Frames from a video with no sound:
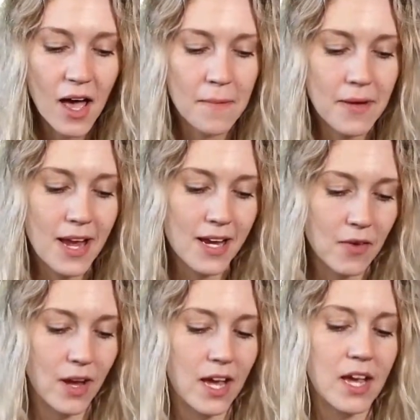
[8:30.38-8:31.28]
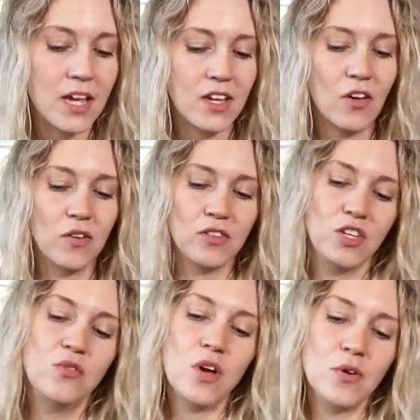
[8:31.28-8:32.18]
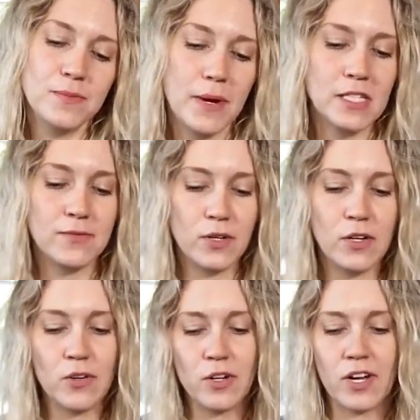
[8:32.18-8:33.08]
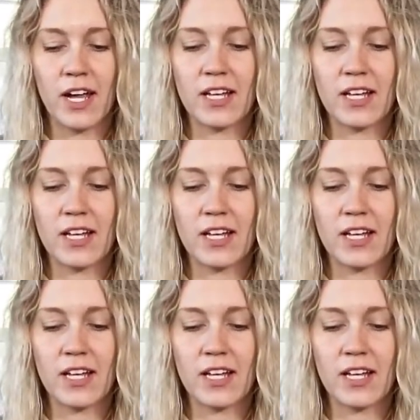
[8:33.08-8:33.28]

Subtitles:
Anyway, y'all, you know what's best for you and your kids.